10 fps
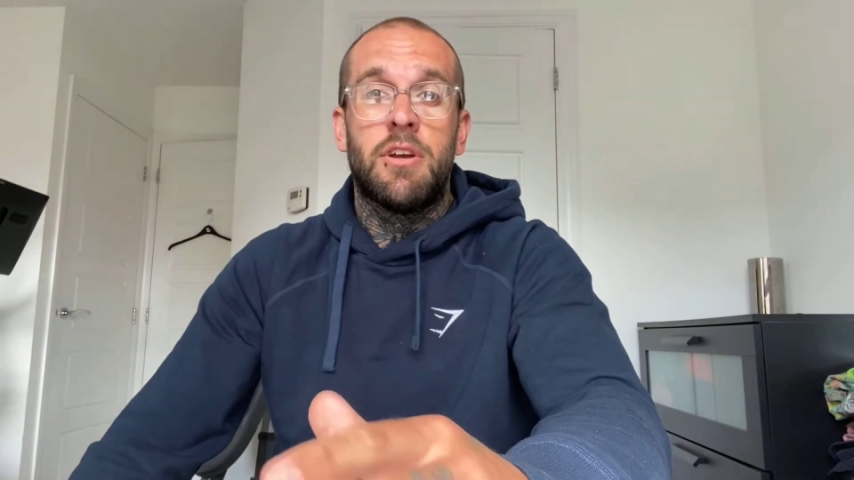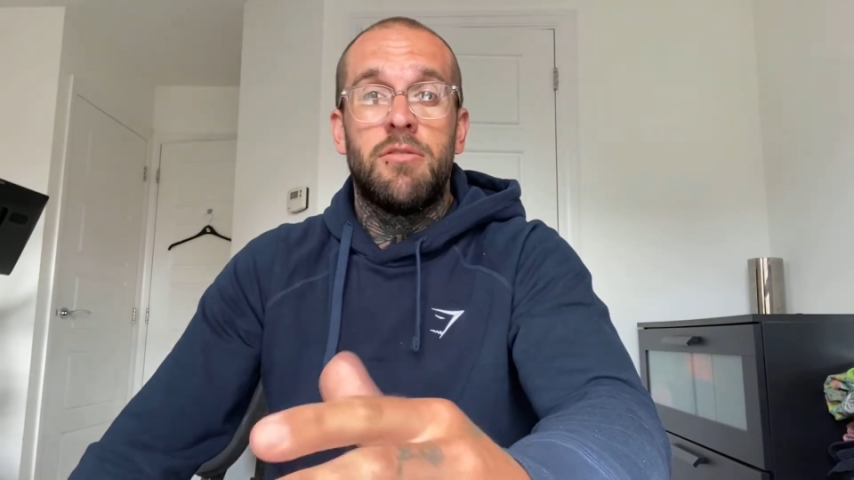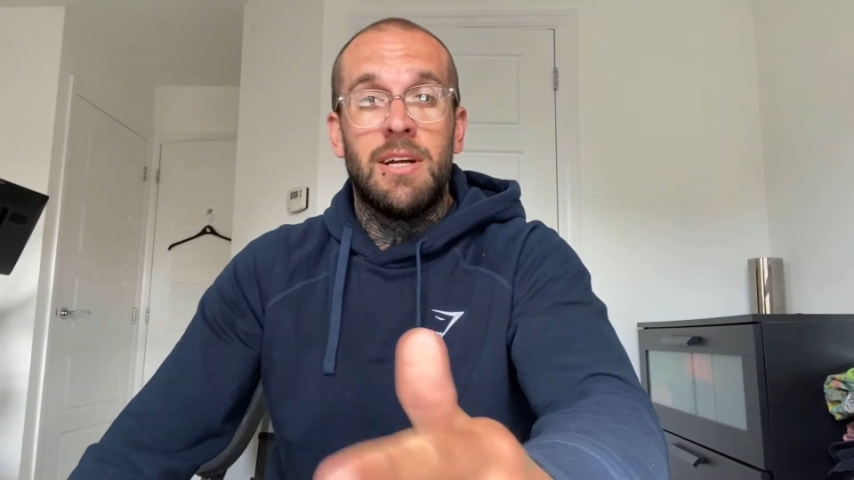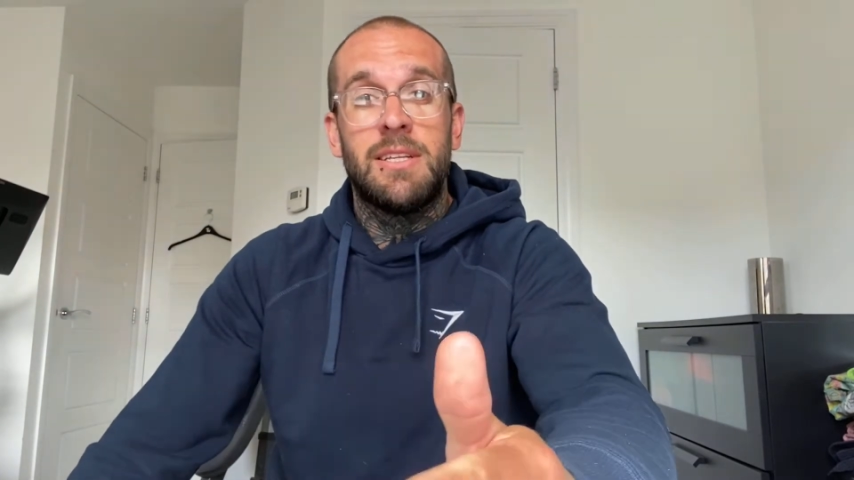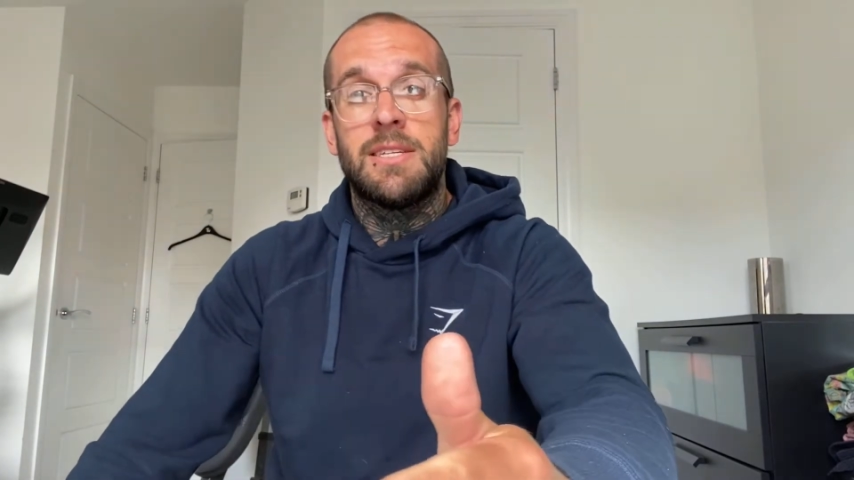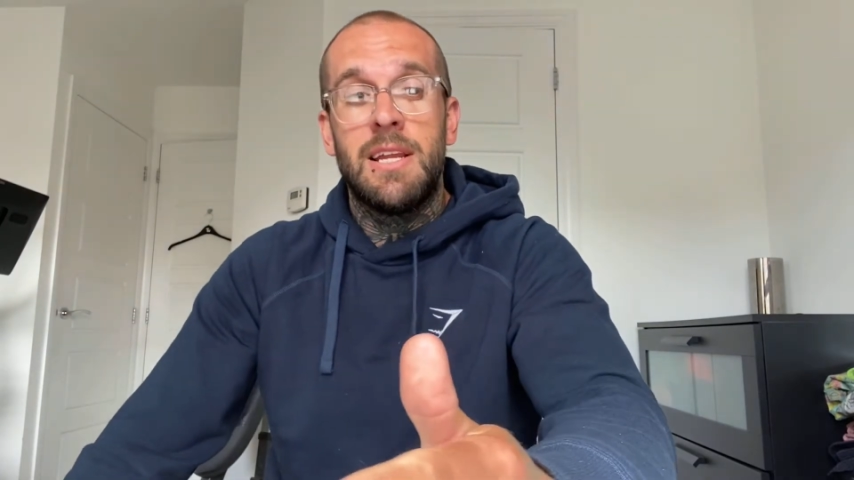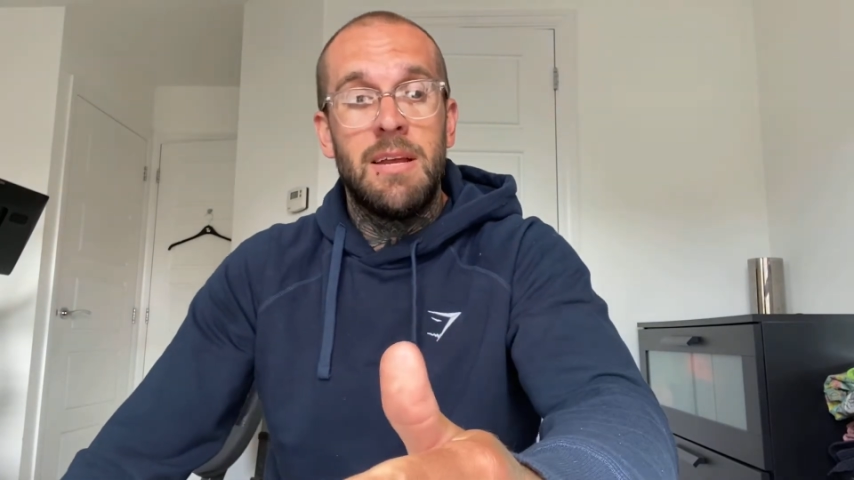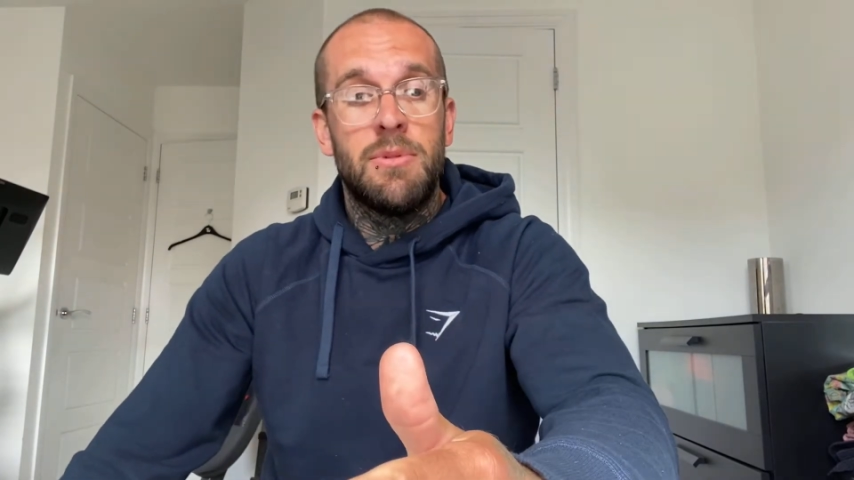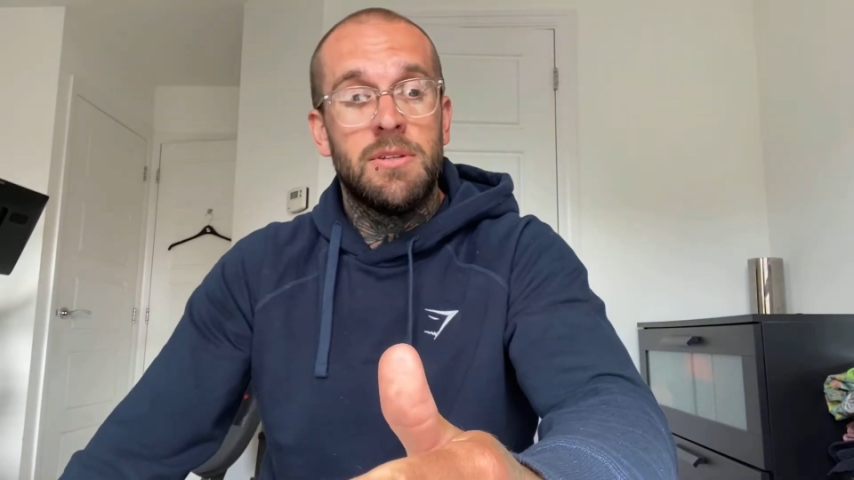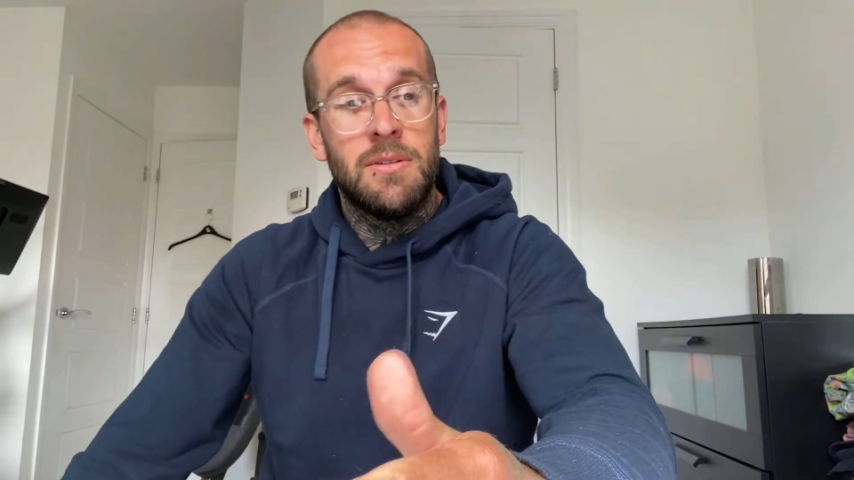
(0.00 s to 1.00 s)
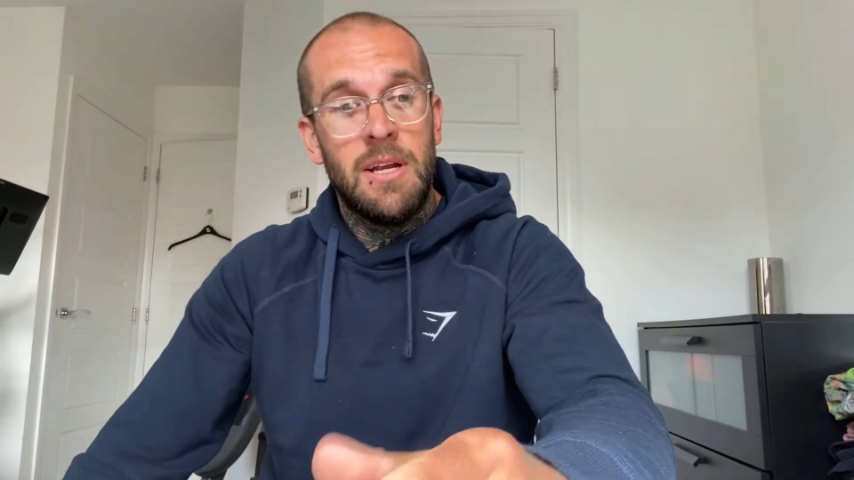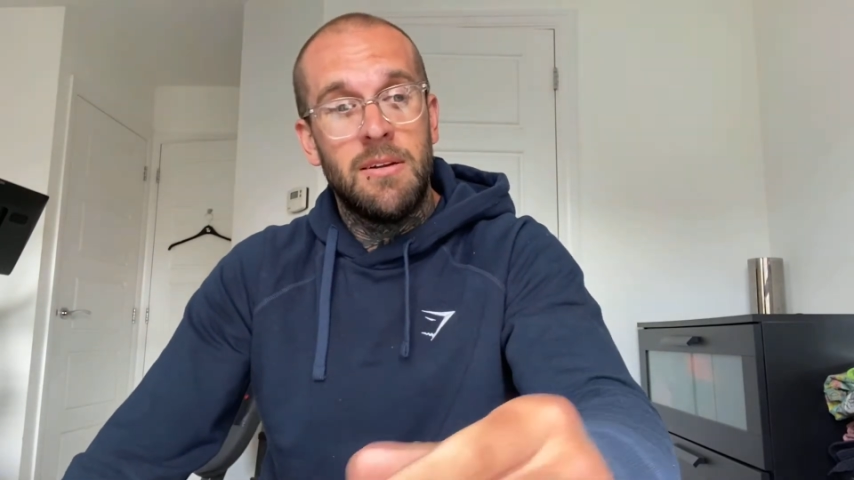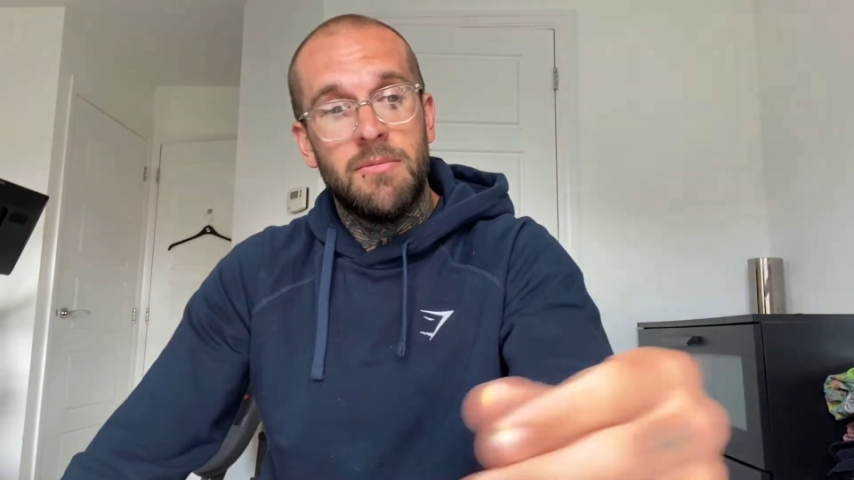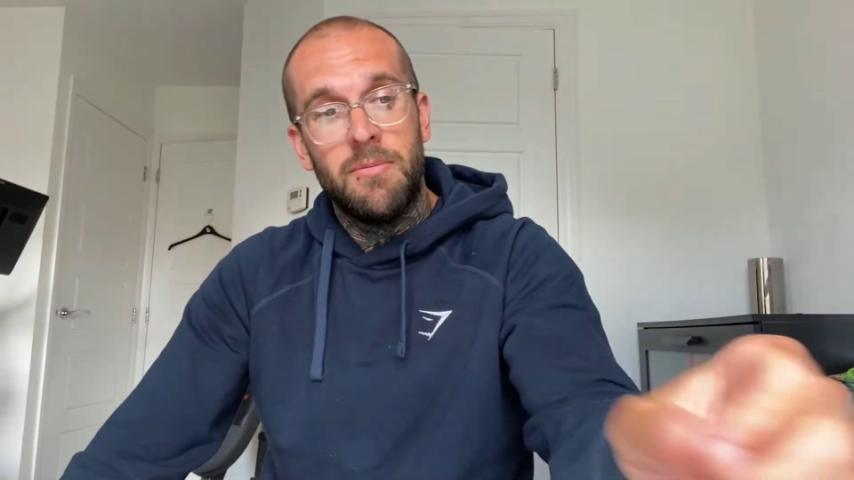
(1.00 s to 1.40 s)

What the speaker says: correct disclaimers on there.